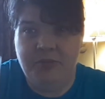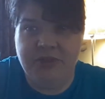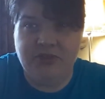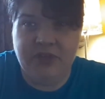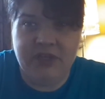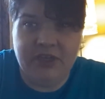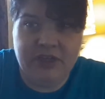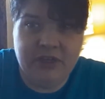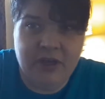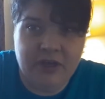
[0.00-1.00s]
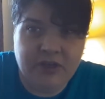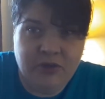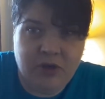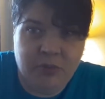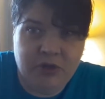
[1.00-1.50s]
been drinking
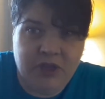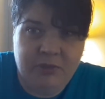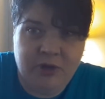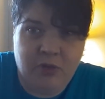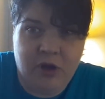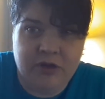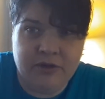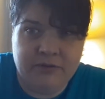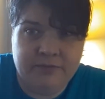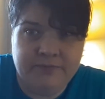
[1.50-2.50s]
cucumber lemon water.